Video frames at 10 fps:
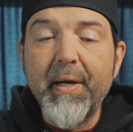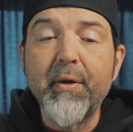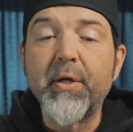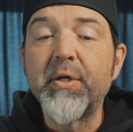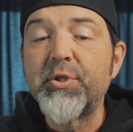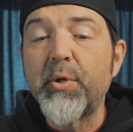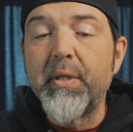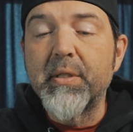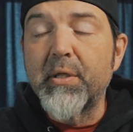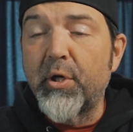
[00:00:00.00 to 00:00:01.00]
I'm gonna just show you
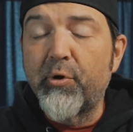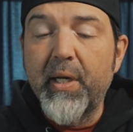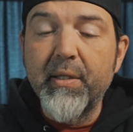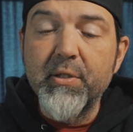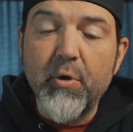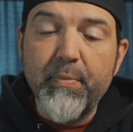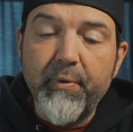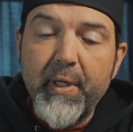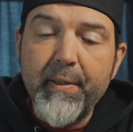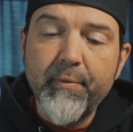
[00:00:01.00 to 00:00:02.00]
this. I'm gonna crack this open,
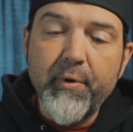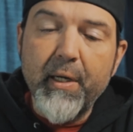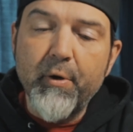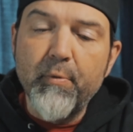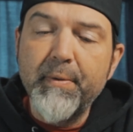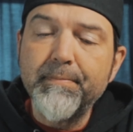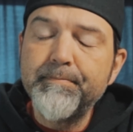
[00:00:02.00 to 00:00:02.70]
right? Crack it open.